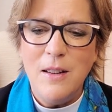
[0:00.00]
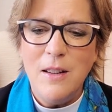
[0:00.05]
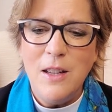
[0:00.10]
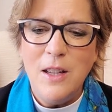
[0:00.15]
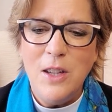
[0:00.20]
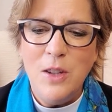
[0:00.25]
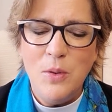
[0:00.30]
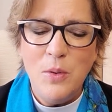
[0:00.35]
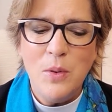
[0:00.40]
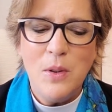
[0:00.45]

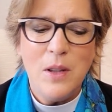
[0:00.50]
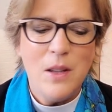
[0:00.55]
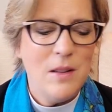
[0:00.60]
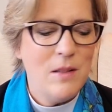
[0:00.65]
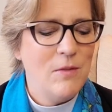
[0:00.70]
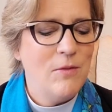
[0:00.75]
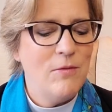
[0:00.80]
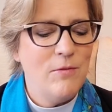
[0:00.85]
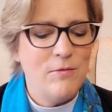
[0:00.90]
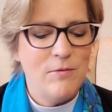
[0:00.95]
you
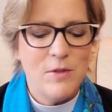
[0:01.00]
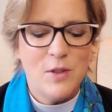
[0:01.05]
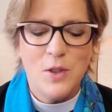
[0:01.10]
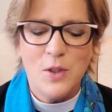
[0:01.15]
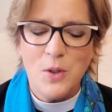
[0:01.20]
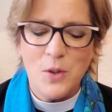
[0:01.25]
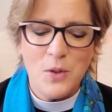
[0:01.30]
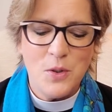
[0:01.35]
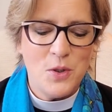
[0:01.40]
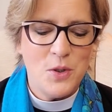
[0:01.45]
can
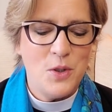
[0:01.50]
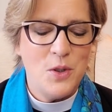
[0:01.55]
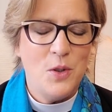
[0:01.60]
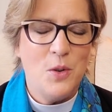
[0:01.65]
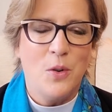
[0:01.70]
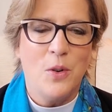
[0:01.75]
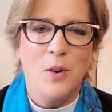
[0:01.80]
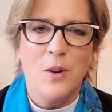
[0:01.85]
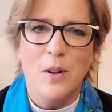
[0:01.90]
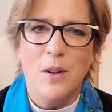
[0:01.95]
search
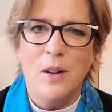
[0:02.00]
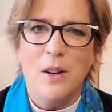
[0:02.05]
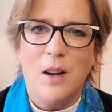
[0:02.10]
your